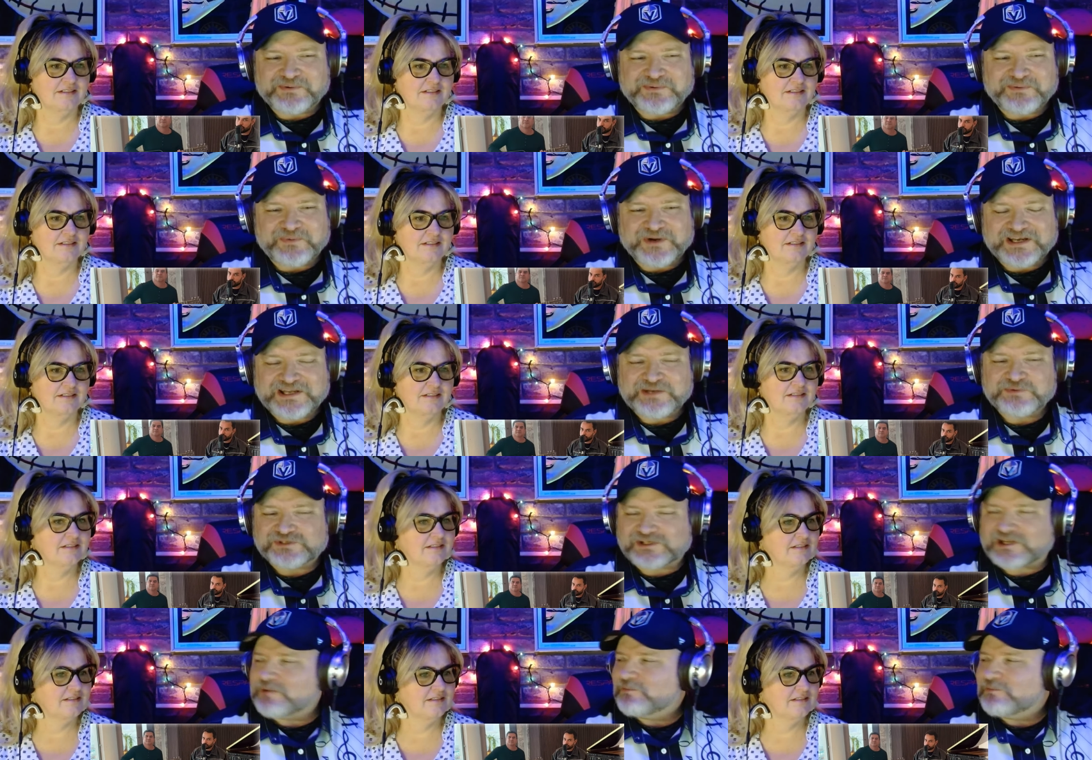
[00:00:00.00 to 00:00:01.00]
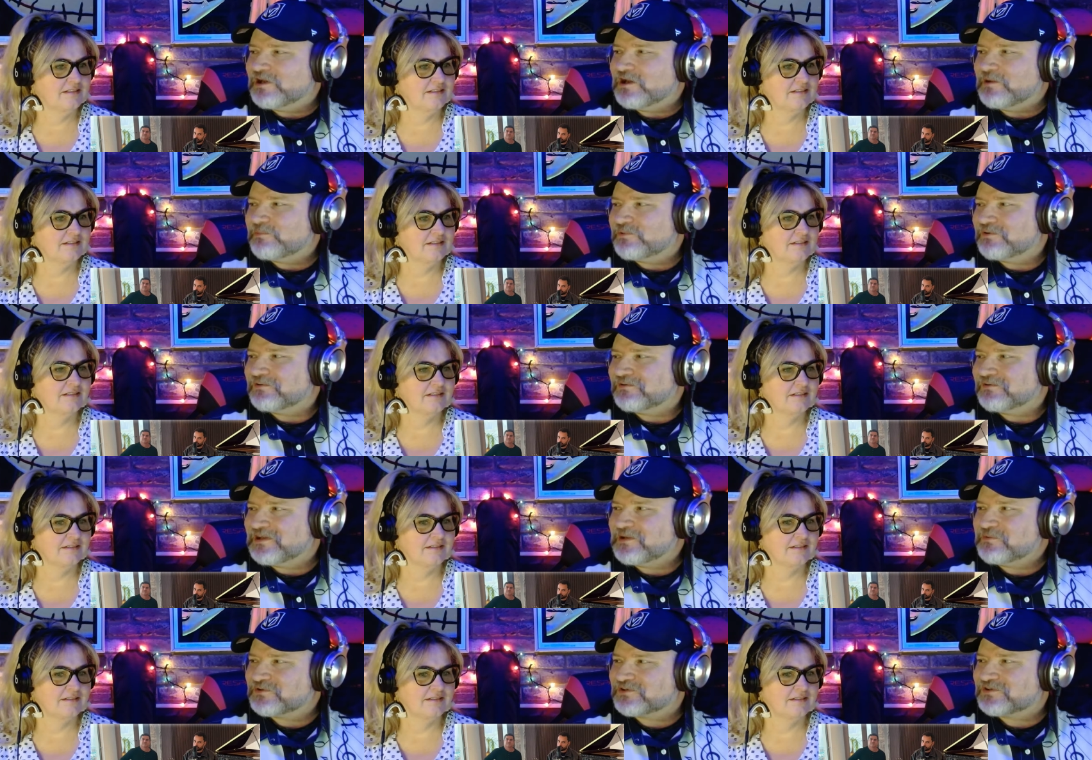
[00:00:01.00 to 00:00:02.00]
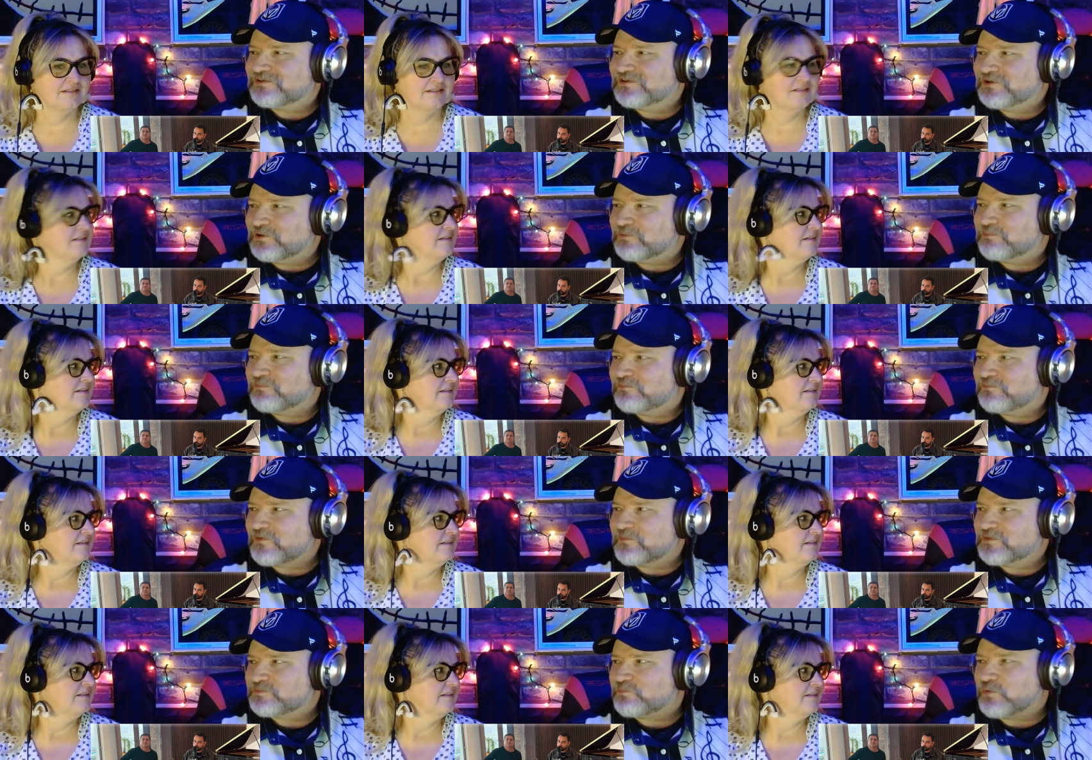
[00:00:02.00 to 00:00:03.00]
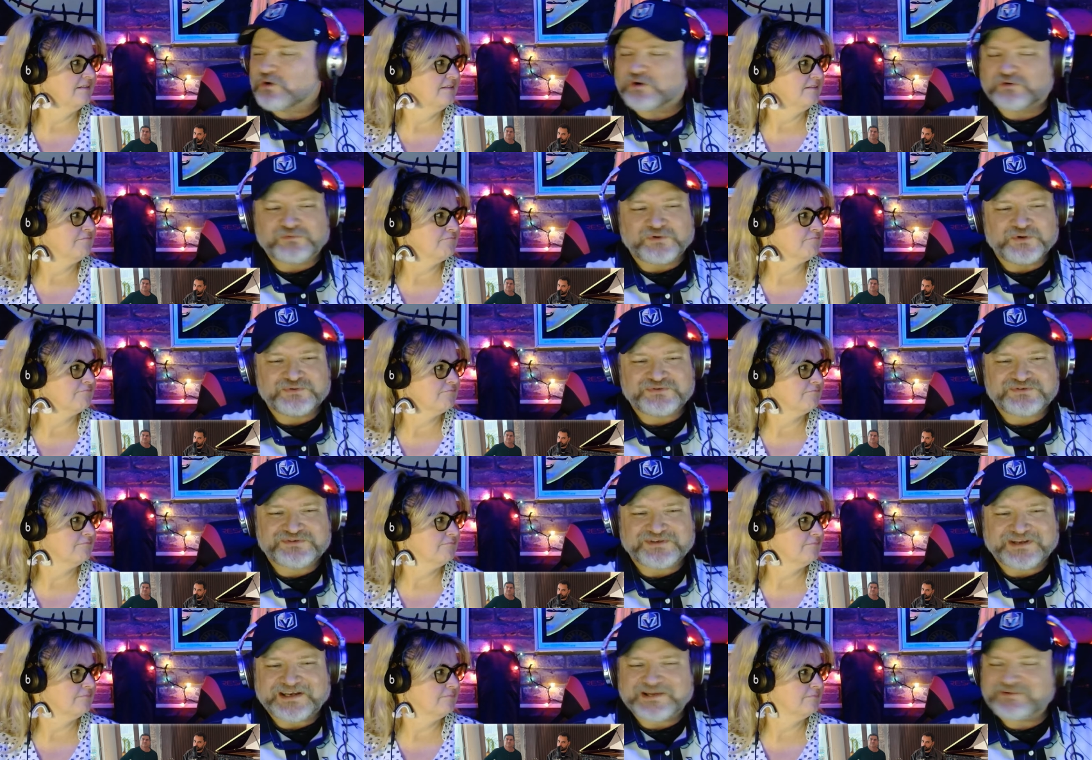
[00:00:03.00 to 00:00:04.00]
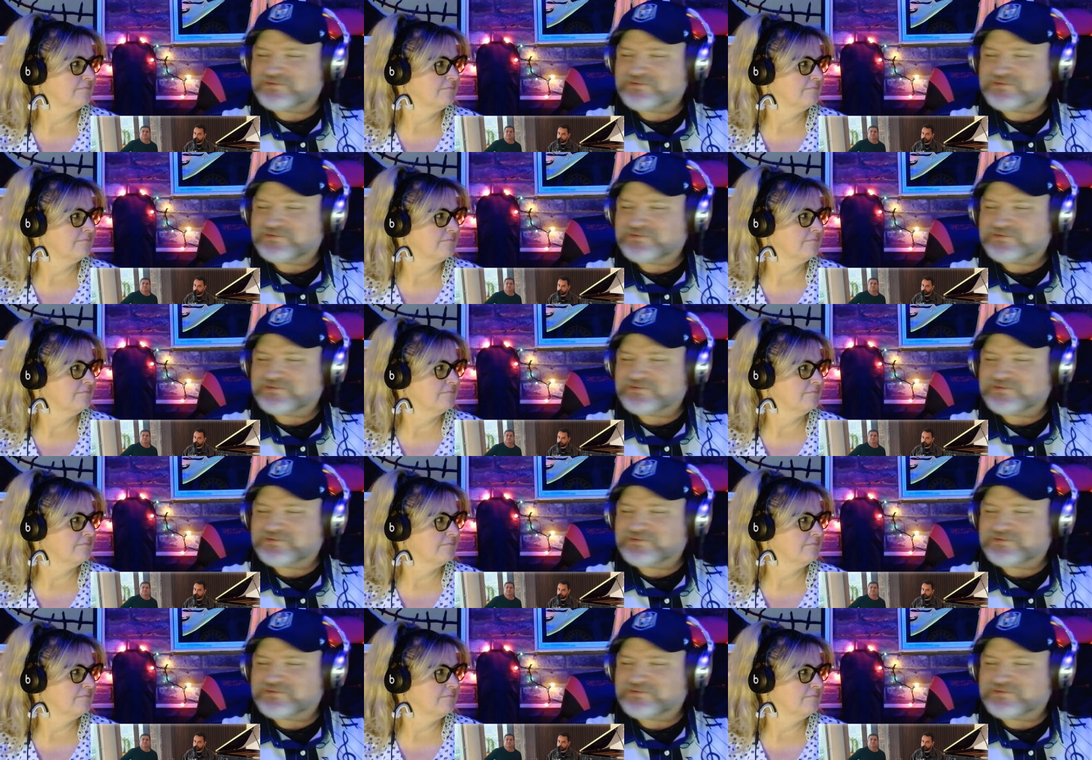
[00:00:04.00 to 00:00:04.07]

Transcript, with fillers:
Speaker 1: when he was coming up. He was, you know, from his poor roots and he